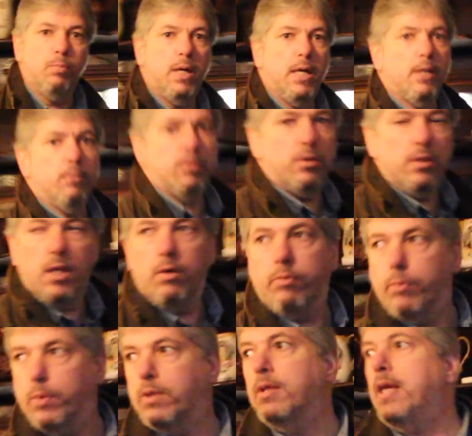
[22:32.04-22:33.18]
man
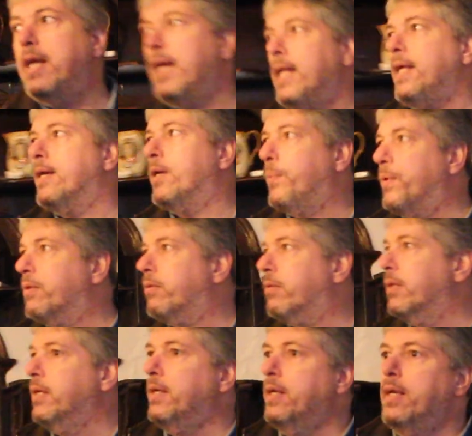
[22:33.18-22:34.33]
himself, with the area, with
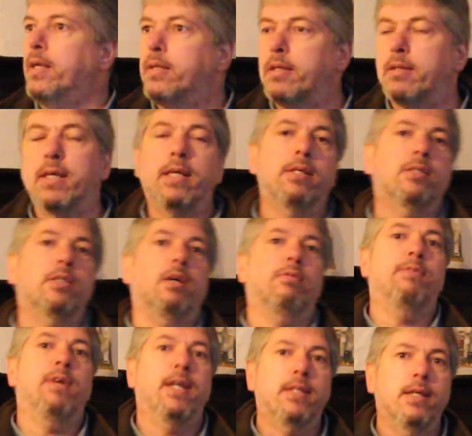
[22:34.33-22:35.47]
the things that
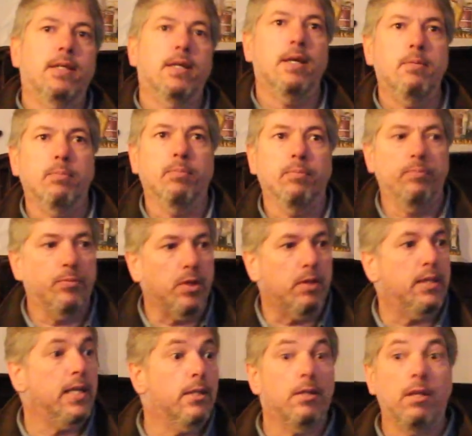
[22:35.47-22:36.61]
affected him, the
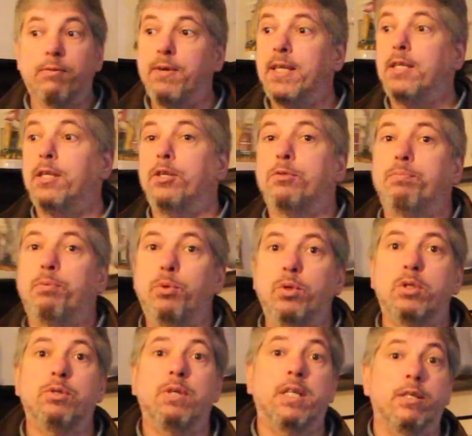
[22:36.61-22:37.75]
things that affected his
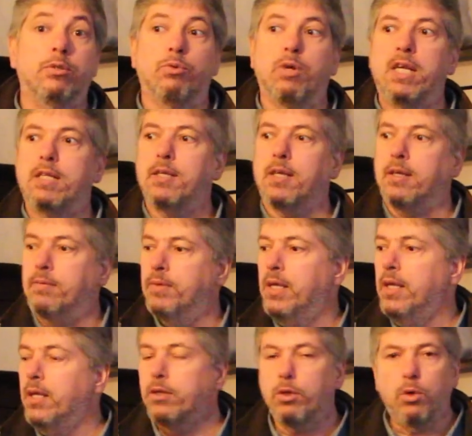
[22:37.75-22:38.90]
poetry and his writing.
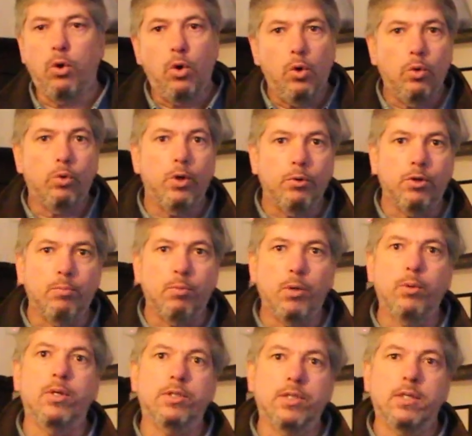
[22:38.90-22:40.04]
They're all round
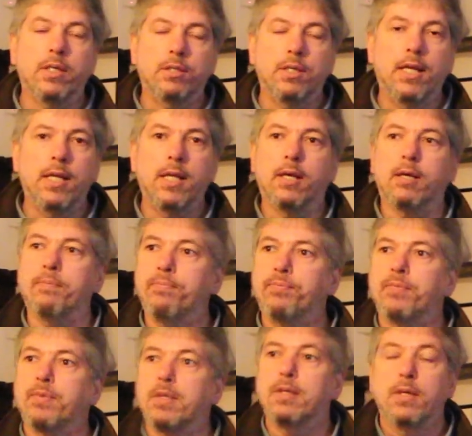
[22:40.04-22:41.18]
about us in this area.
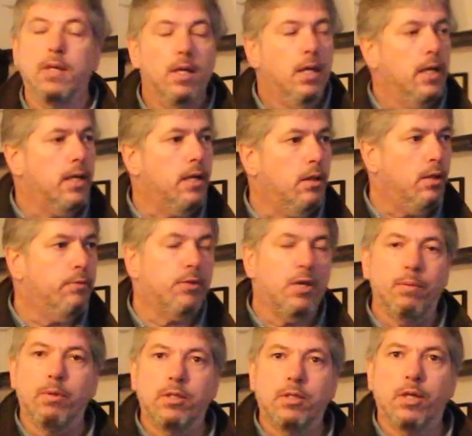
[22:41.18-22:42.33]
And I love
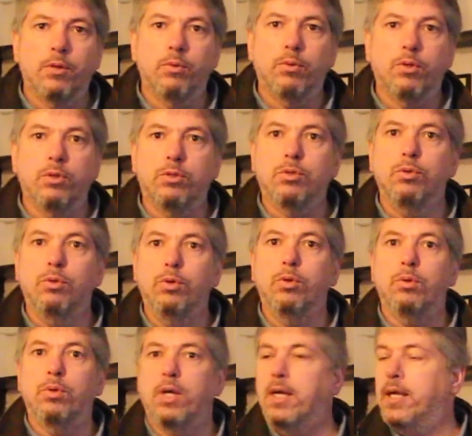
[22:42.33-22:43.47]
coming down
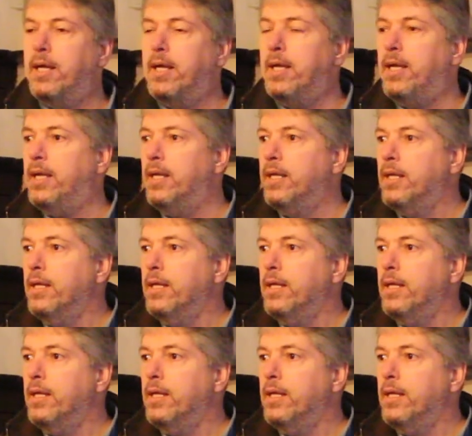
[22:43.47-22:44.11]
to